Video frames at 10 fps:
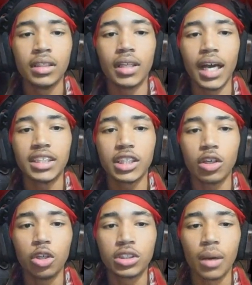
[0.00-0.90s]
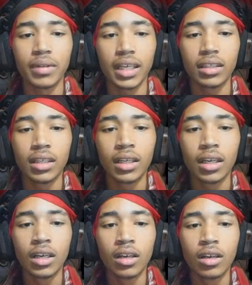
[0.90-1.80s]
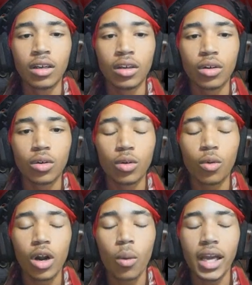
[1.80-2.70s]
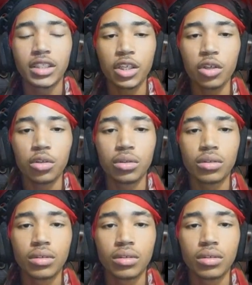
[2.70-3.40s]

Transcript: Sachiko, do something. What do I do?